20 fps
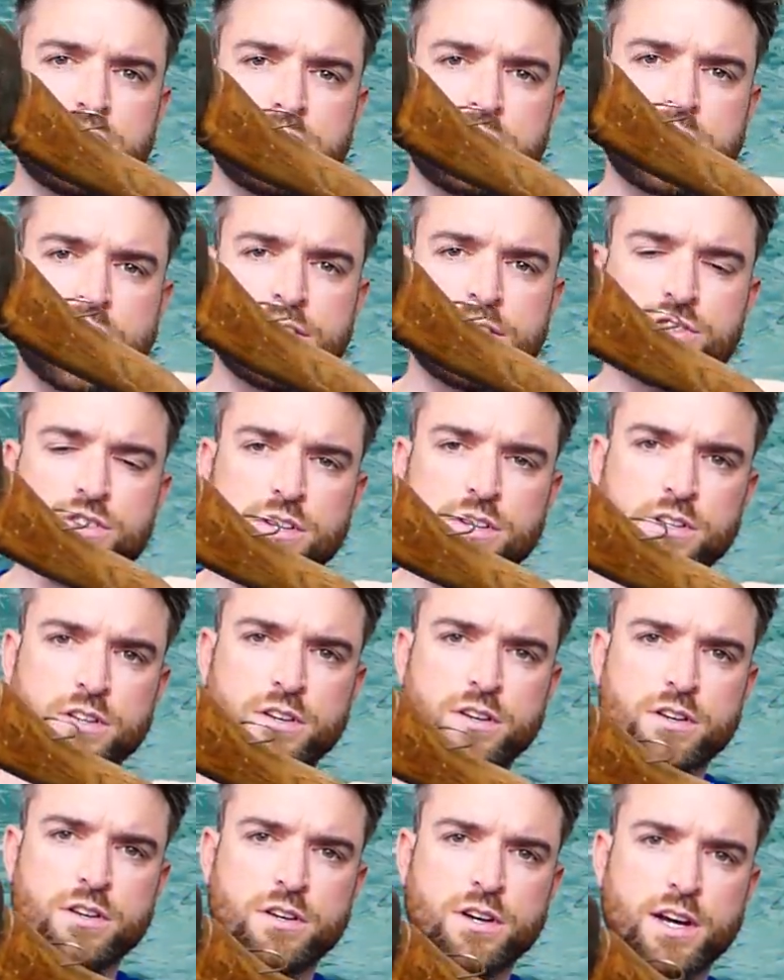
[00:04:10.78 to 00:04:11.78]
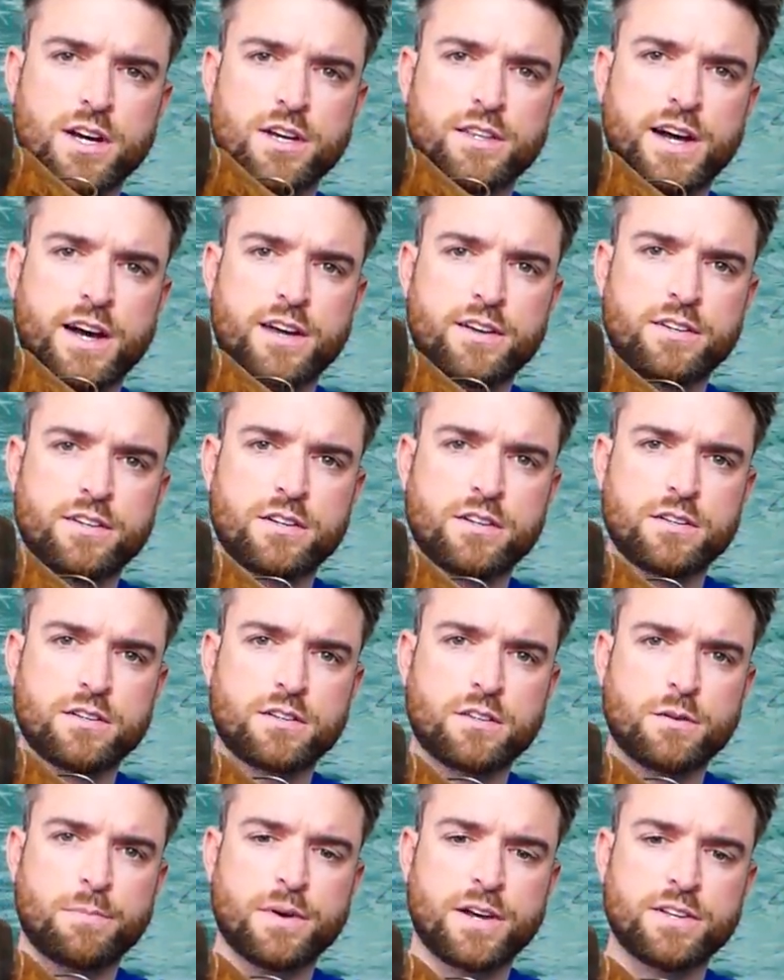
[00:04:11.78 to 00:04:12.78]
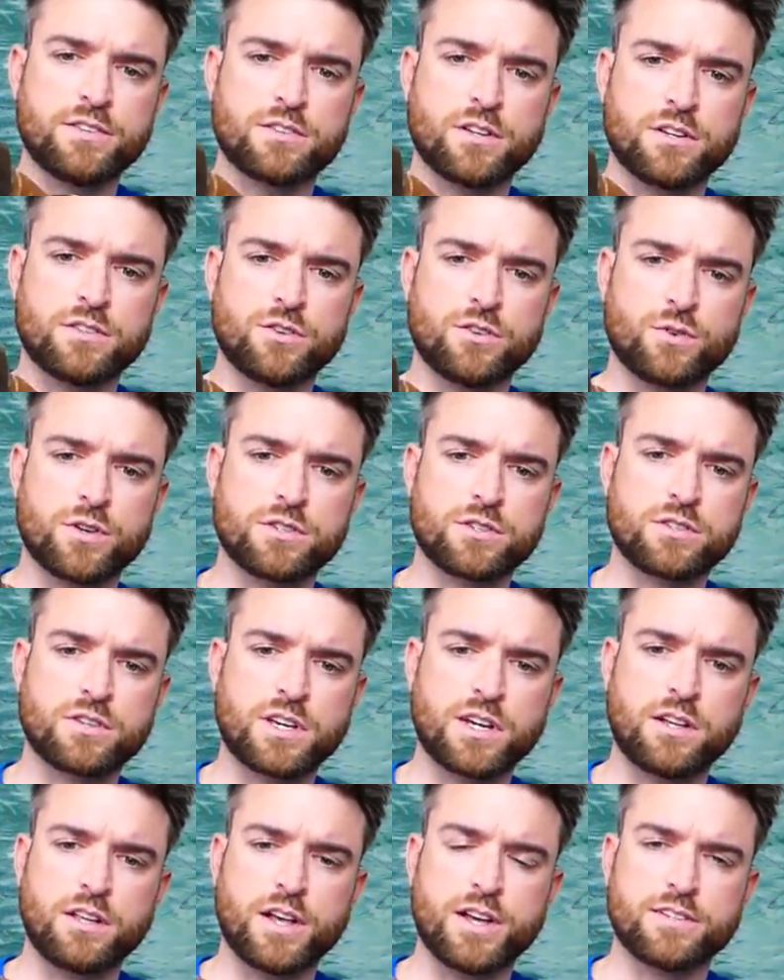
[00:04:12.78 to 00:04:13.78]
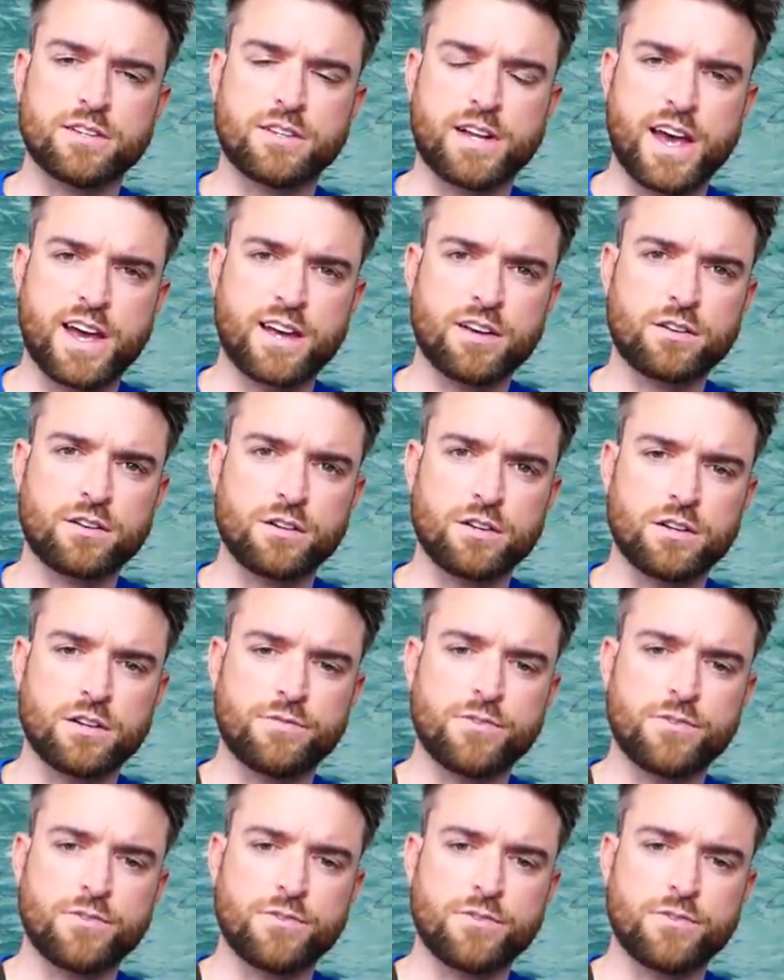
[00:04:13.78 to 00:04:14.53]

is tension, and that depends on your skill as an angler.